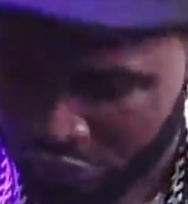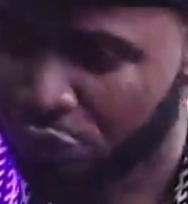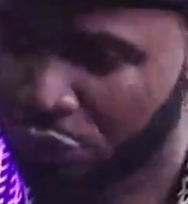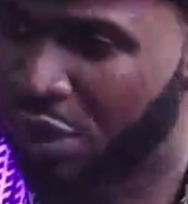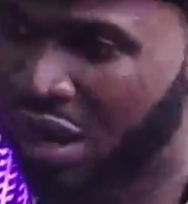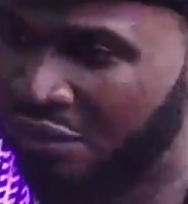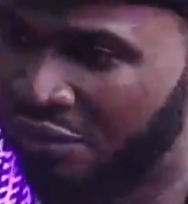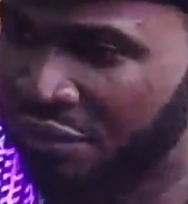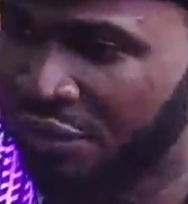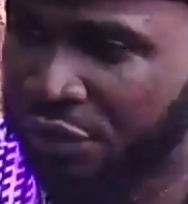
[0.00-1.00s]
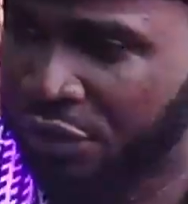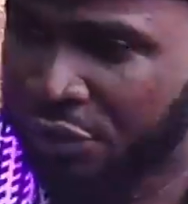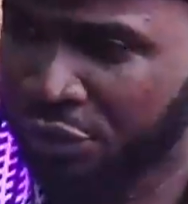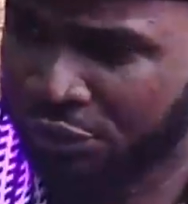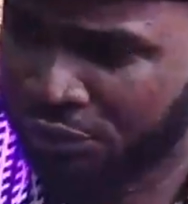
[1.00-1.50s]
you have,
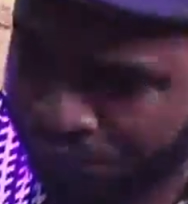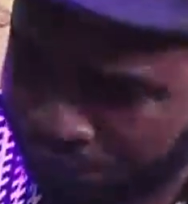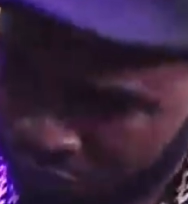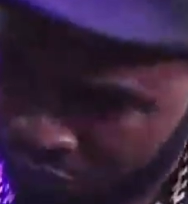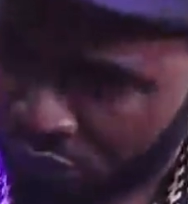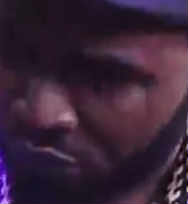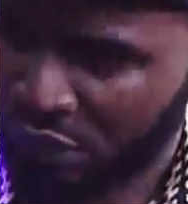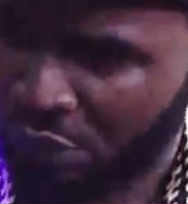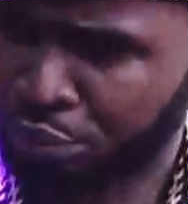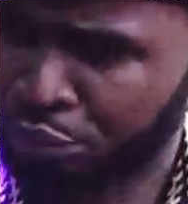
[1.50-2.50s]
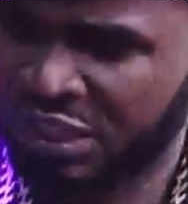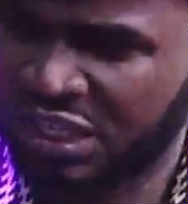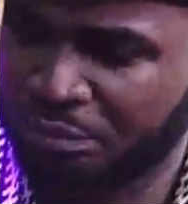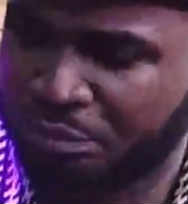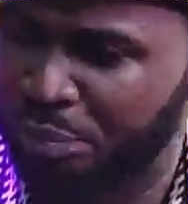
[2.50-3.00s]
you know, put
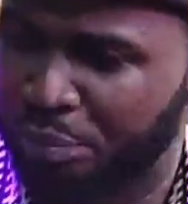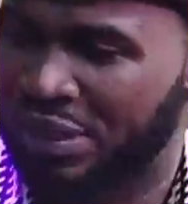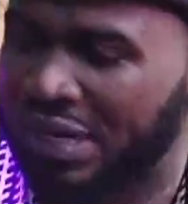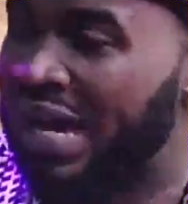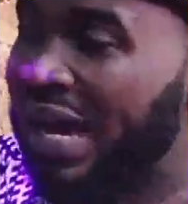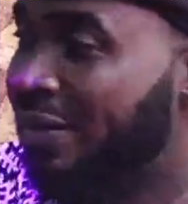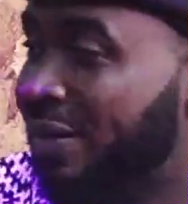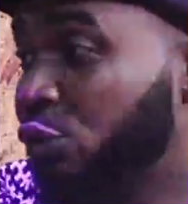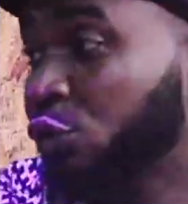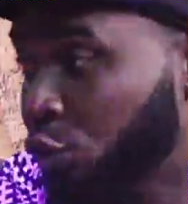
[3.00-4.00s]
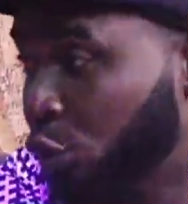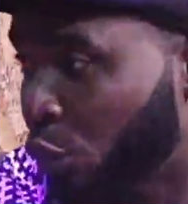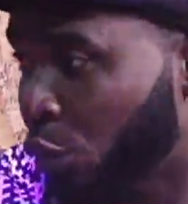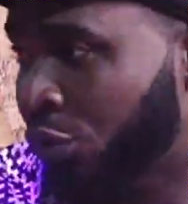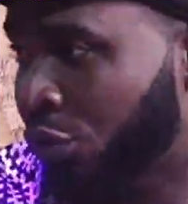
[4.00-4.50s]
in people that are ready to do the
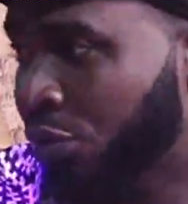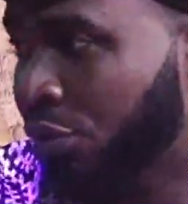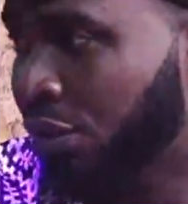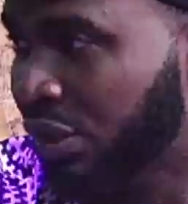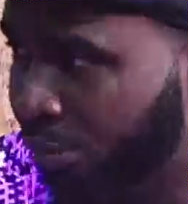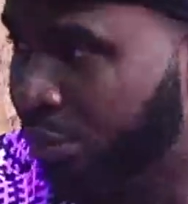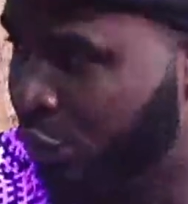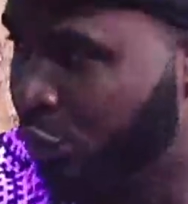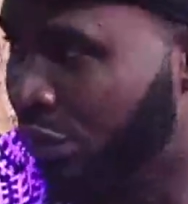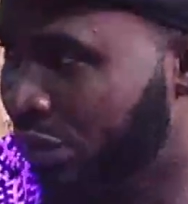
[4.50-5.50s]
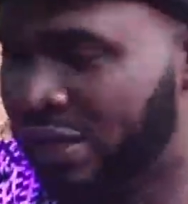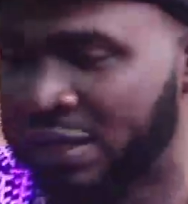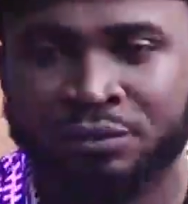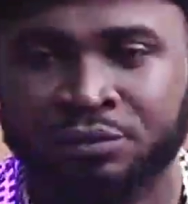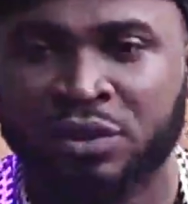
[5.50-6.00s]
work, the police work there now.